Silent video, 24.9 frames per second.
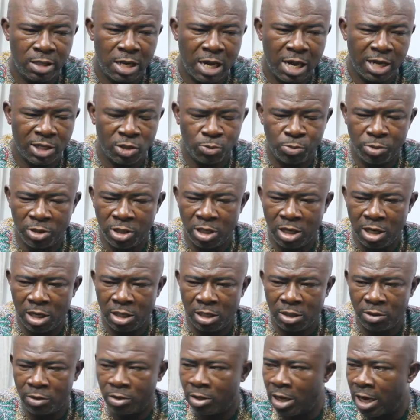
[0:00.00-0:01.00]
there has been
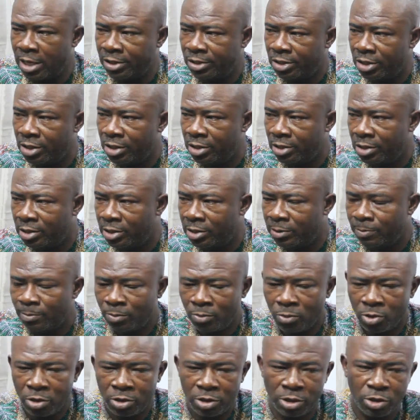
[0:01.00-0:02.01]
a crisis
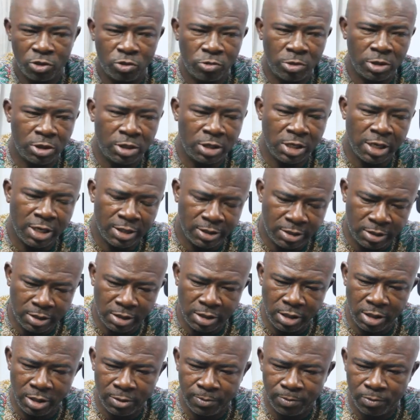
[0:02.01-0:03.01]
since
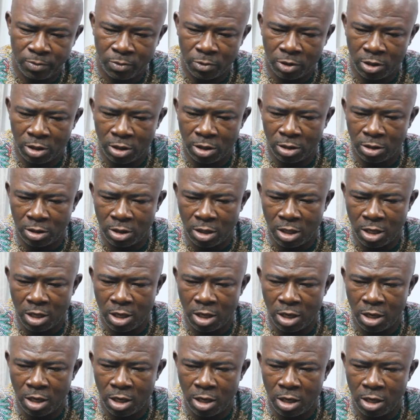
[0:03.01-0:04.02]
2018 in
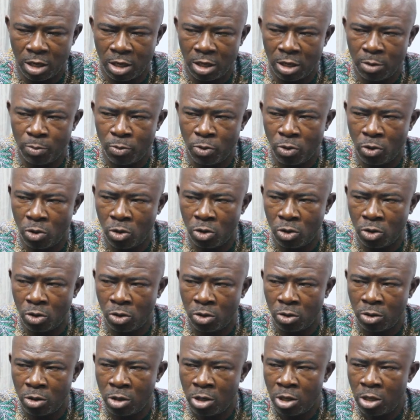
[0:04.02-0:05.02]
the
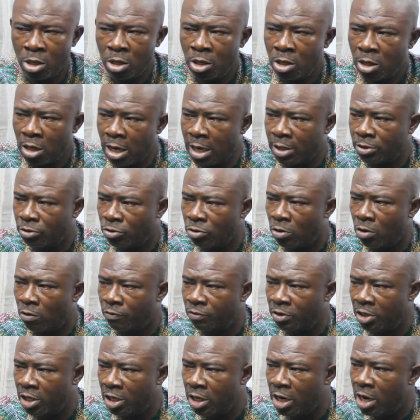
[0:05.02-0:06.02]
Imo Council
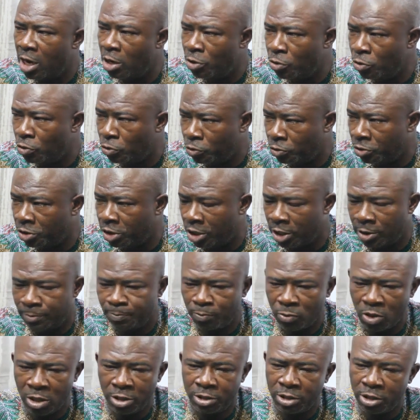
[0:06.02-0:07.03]
of the
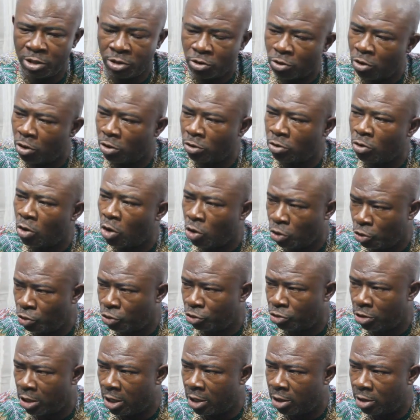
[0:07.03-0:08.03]
NUJ. It is not
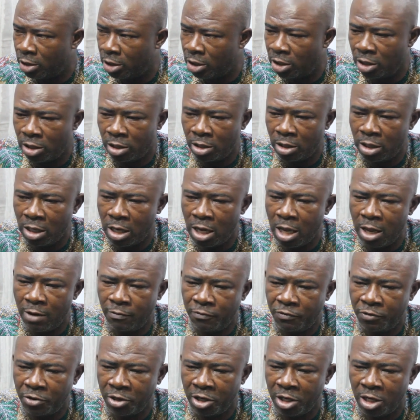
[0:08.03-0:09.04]
unusual in
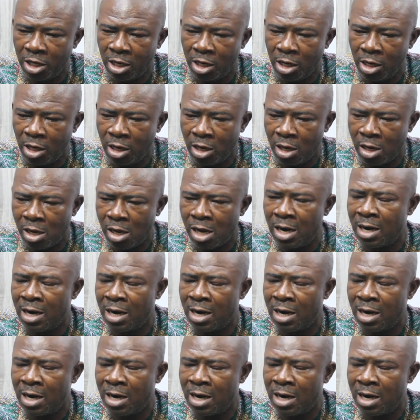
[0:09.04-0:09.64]
every